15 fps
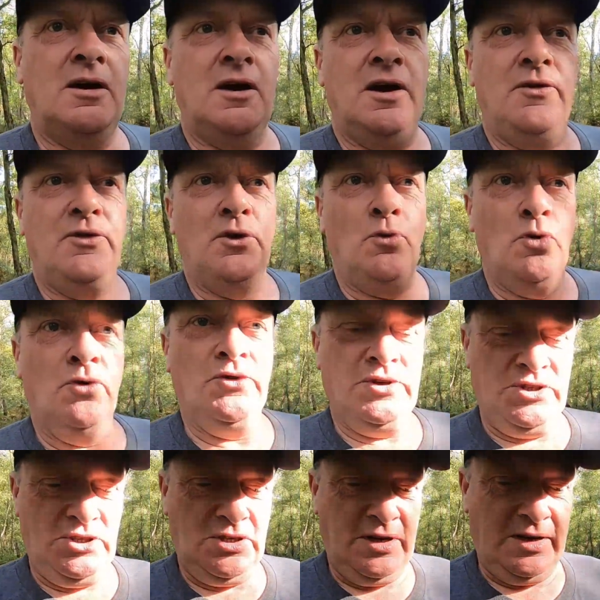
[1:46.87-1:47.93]
And the one that
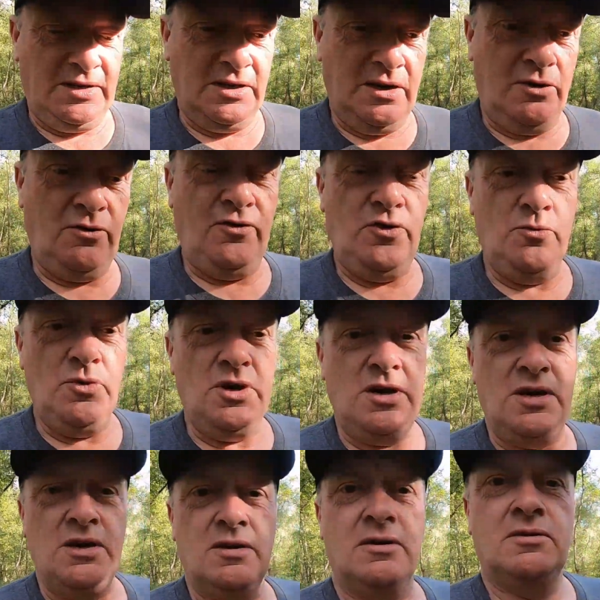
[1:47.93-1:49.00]
sticks out for
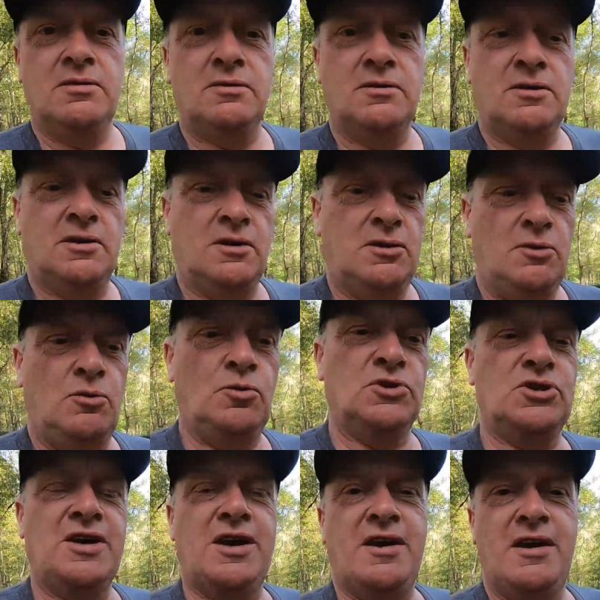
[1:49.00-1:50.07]
me is
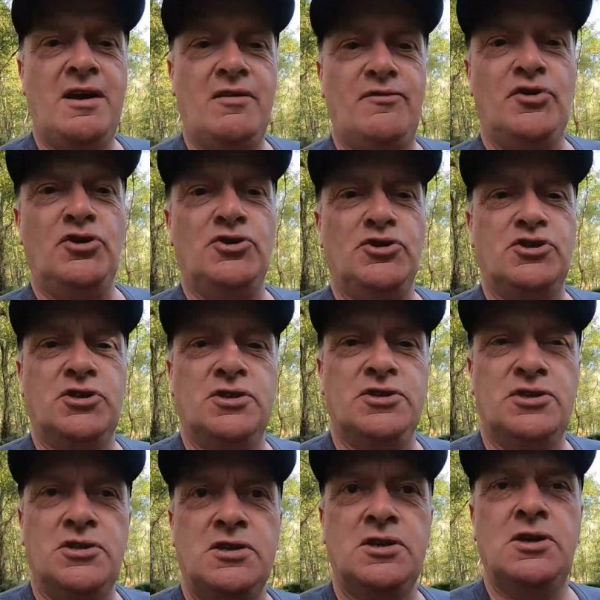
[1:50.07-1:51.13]
car
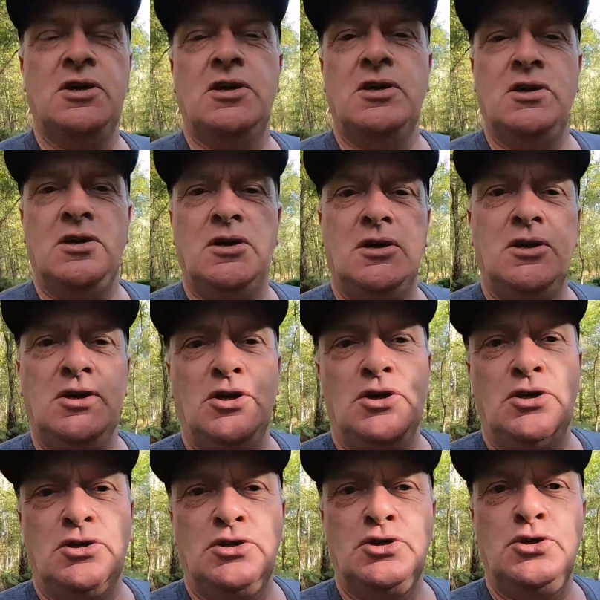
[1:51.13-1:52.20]
versus
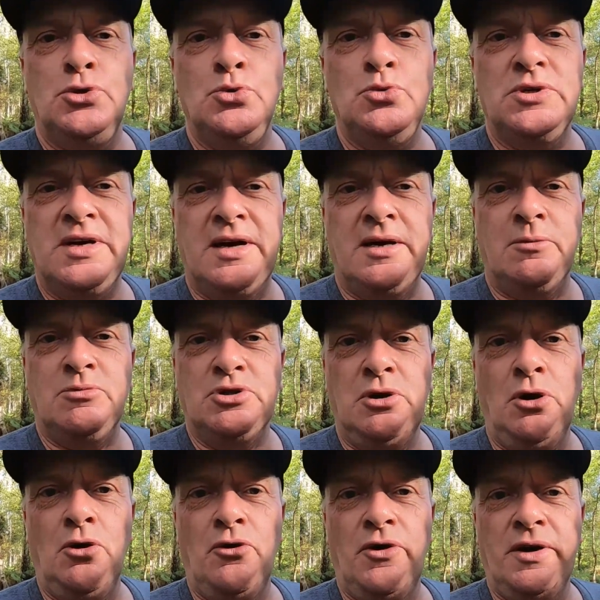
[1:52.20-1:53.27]
2 times
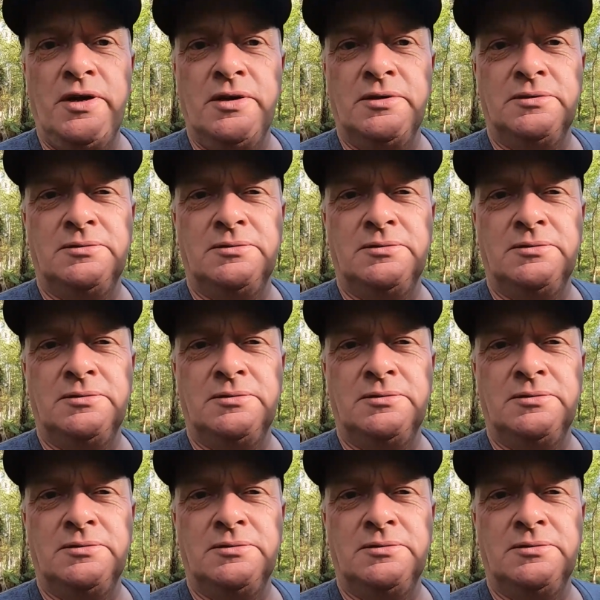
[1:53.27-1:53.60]
lorry.